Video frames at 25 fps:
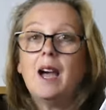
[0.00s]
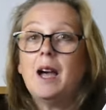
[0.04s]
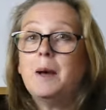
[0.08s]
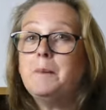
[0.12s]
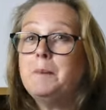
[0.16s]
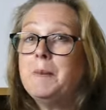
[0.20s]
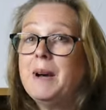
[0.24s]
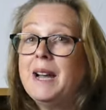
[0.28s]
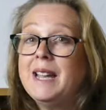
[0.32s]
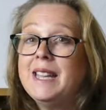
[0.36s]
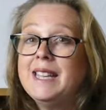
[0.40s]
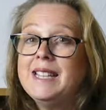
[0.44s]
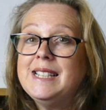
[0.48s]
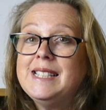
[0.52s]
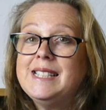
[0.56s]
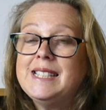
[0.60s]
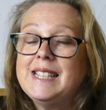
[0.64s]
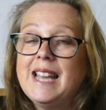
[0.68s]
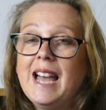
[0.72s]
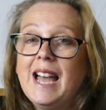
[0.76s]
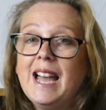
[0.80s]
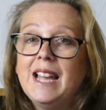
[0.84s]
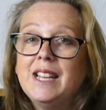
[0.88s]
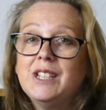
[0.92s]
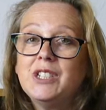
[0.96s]
And my
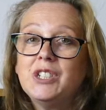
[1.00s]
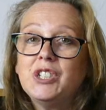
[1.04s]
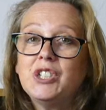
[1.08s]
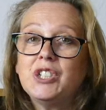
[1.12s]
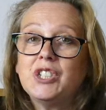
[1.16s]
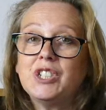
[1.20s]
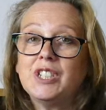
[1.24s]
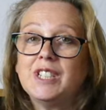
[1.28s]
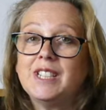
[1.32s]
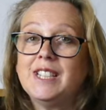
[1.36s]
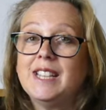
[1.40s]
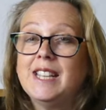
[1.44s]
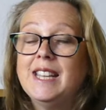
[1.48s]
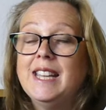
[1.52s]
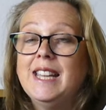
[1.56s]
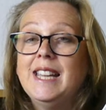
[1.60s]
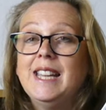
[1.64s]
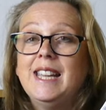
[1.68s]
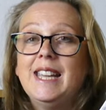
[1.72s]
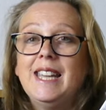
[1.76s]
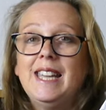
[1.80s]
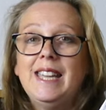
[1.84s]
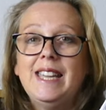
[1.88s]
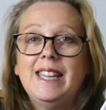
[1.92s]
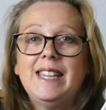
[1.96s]
intention
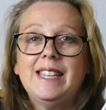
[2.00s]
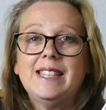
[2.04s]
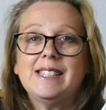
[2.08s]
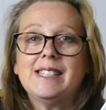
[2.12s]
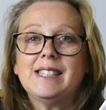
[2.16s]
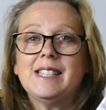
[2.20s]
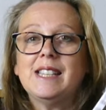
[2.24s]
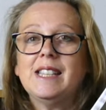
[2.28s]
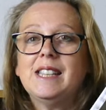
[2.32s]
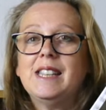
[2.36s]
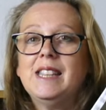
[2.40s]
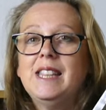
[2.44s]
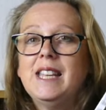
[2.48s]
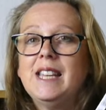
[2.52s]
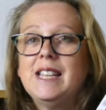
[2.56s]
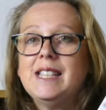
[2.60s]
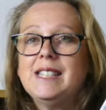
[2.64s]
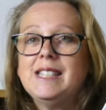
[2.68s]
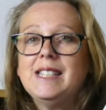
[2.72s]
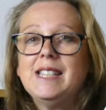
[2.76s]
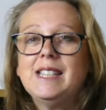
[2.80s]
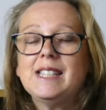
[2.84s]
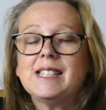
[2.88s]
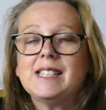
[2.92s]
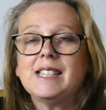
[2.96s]
is that
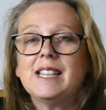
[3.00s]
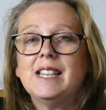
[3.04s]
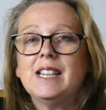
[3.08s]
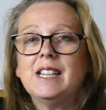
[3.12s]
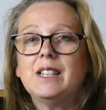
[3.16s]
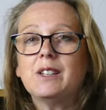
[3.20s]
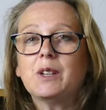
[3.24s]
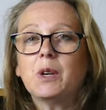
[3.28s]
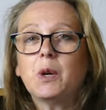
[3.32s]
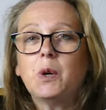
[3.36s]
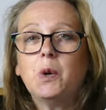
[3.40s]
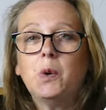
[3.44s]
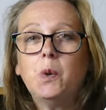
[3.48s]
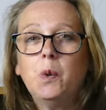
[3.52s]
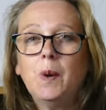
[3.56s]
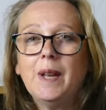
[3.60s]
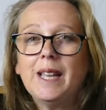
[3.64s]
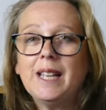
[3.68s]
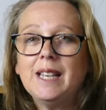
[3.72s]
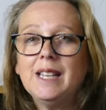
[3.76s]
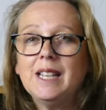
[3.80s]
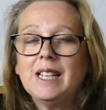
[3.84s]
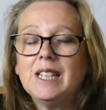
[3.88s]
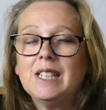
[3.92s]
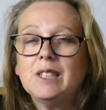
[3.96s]
this is a
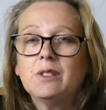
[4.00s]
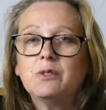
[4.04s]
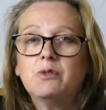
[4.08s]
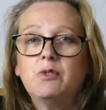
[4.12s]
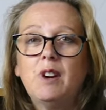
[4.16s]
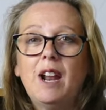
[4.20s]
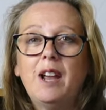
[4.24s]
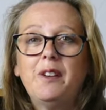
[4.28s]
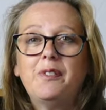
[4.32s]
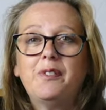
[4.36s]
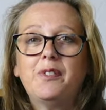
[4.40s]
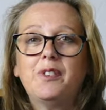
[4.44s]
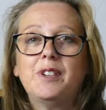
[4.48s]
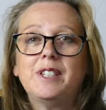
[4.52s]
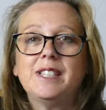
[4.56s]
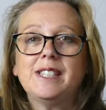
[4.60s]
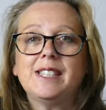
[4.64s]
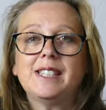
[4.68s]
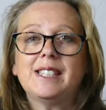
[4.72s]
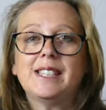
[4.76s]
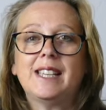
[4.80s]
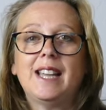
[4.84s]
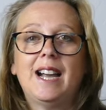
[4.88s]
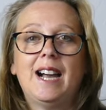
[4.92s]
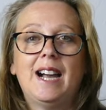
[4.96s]
quick little
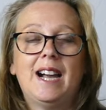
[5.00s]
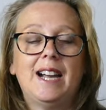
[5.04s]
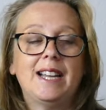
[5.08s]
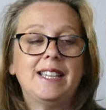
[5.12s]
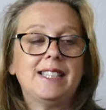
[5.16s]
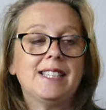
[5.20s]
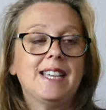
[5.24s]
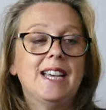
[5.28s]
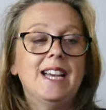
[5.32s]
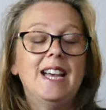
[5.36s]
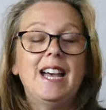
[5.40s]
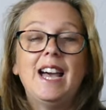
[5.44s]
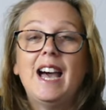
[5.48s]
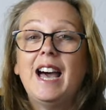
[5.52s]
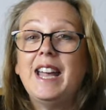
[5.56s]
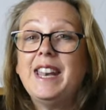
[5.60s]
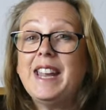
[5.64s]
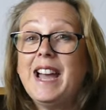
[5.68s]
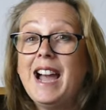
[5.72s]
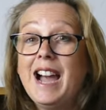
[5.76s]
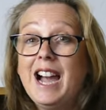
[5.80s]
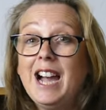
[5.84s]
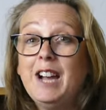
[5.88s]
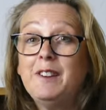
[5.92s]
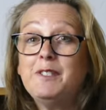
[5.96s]
reference guide, and
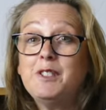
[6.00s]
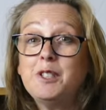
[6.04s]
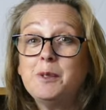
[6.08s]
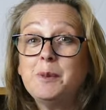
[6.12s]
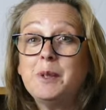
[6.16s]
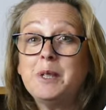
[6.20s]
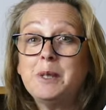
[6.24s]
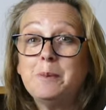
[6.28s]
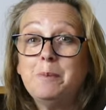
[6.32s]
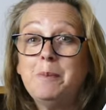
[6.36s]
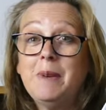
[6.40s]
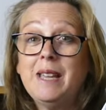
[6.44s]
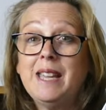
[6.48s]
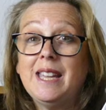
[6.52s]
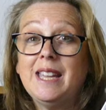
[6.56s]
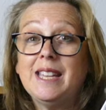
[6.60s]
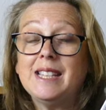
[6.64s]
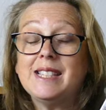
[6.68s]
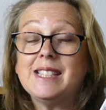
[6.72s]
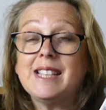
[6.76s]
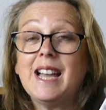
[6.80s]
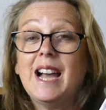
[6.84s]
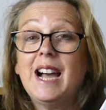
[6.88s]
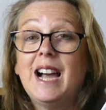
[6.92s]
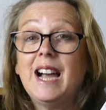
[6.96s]
I have to
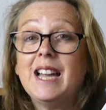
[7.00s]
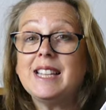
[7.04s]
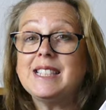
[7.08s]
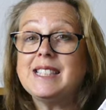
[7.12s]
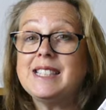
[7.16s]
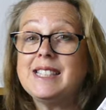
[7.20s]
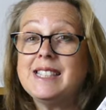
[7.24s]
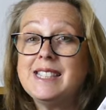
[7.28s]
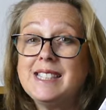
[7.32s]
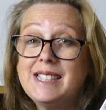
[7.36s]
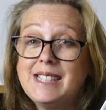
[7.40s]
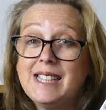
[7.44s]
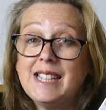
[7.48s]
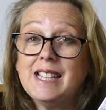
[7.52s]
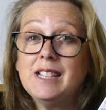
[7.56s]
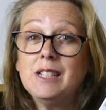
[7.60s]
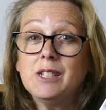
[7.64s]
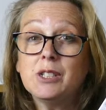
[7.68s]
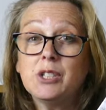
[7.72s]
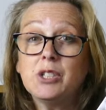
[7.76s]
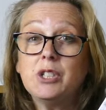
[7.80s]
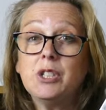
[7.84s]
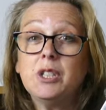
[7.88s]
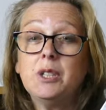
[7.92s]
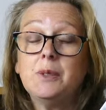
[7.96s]
admit I
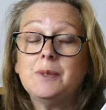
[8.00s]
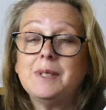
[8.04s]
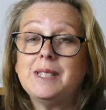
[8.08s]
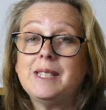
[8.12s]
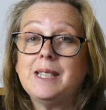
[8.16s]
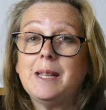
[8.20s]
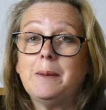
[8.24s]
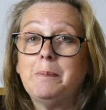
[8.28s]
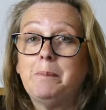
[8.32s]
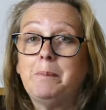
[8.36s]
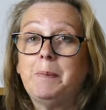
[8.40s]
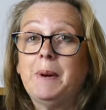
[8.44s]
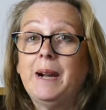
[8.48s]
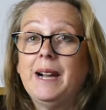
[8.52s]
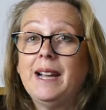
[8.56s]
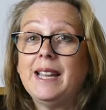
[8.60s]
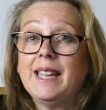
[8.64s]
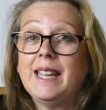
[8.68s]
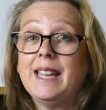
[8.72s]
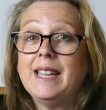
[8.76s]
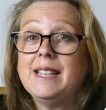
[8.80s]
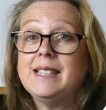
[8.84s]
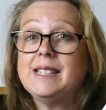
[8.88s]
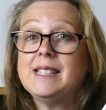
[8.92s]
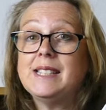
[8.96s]
still do dip
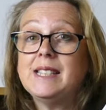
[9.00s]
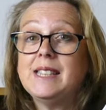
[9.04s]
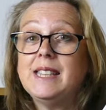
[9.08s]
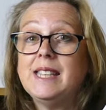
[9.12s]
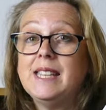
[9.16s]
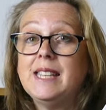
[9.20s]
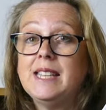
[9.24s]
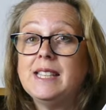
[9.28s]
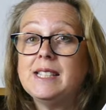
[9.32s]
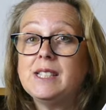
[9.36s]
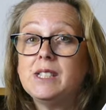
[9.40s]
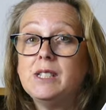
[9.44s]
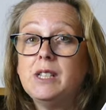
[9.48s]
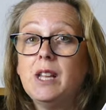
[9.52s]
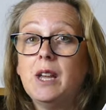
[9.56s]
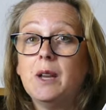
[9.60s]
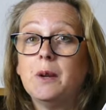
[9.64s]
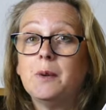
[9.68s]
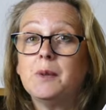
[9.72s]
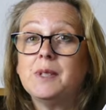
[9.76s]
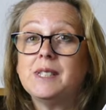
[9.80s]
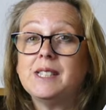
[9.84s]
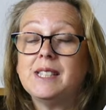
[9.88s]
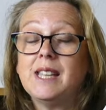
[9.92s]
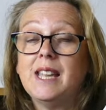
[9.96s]
back into these
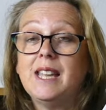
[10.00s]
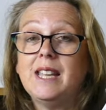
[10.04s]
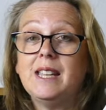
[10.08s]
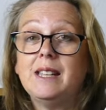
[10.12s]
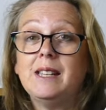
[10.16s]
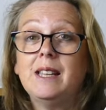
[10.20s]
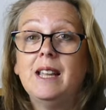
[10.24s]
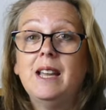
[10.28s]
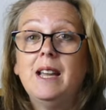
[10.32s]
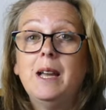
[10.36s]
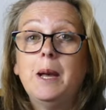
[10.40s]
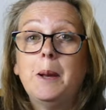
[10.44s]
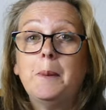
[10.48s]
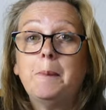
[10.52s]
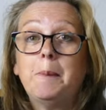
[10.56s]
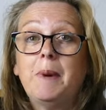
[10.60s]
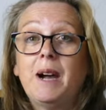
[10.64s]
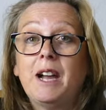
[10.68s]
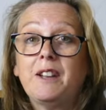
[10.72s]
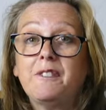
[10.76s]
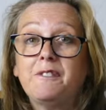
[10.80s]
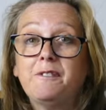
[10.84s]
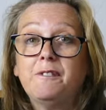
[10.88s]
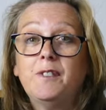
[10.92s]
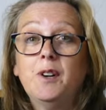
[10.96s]
notes in
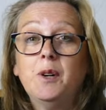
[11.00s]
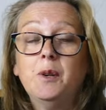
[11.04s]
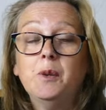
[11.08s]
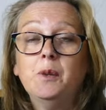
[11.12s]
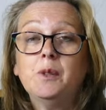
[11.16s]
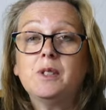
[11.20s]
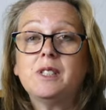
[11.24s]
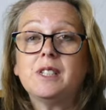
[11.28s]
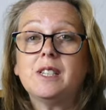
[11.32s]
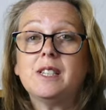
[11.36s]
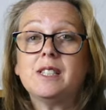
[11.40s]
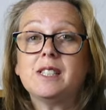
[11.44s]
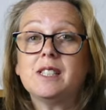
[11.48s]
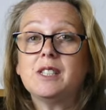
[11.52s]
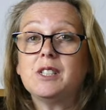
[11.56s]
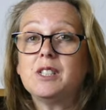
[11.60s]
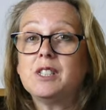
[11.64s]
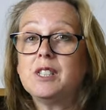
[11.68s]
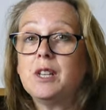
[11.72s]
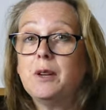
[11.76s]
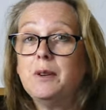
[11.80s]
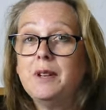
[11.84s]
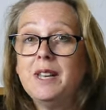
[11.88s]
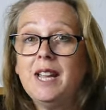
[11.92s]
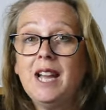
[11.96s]
my folders, and
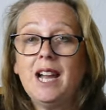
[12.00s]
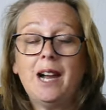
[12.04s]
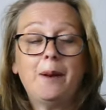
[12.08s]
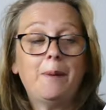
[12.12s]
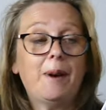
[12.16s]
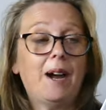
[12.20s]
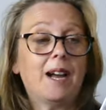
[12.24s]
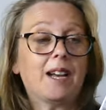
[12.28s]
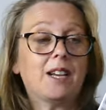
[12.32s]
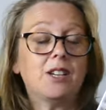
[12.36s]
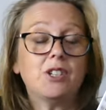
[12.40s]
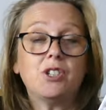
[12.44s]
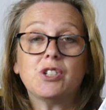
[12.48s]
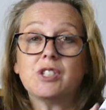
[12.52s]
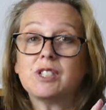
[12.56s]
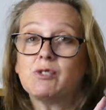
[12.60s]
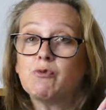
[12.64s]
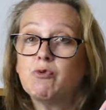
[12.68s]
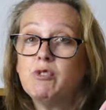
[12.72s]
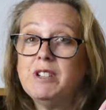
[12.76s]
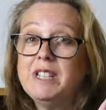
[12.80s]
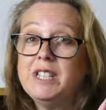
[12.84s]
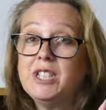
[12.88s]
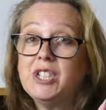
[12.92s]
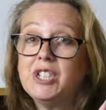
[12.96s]
so now I can just
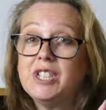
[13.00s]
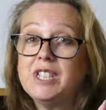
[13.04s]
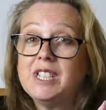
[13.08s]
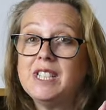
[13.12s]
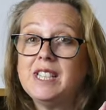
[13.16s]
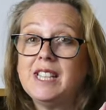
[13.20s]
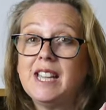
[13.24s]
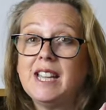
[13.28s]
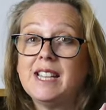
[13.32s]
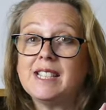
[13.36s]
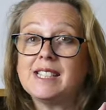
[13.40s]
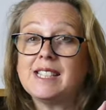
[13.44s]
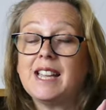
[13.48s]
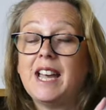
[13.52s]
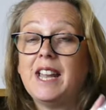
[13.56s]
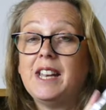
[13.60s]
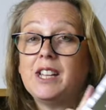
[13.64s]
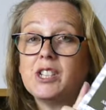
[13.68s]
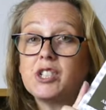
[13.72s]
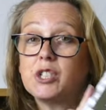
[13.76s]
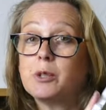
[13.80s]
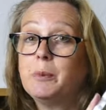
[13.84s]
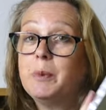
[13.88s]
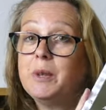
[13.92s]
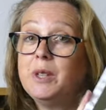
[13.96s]
reach to this and
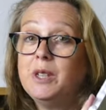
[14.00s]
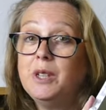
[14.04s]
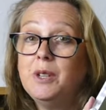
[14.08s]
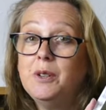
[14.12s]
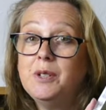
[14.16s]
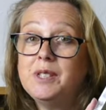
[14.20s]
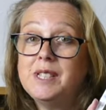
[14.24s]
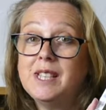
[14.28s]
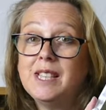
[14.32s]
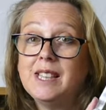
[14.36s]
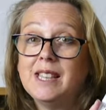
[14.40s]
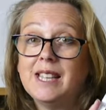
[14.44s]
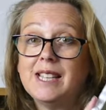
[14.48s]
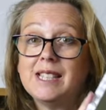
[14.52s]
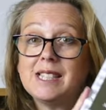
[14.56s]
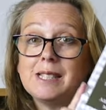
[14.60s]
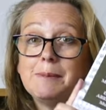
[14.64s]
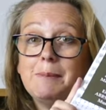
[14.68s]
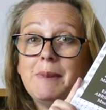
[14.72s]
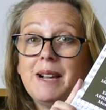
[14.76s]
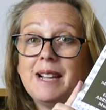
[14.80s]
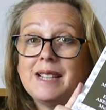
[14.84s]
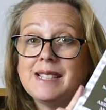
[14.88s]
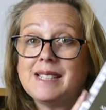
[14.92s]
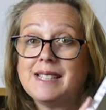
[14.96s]
I shall be using
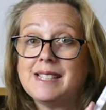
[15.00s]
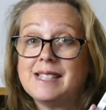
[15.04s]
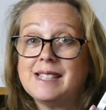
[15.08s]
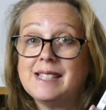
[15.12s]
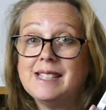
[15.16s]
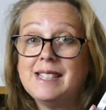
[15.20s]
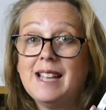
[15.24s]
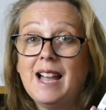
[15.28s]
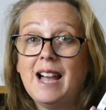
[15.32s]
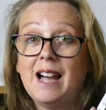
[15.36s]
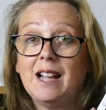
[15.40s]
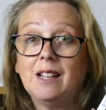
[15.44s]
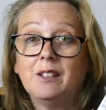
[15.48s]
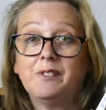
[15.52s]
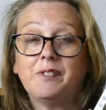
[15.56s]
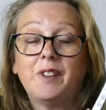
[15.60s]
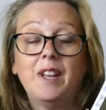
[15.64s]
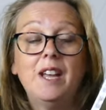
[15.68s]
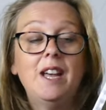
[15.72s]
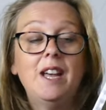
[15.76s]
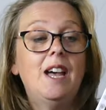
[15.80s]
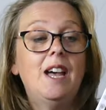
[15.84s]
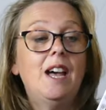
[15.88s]
this myself.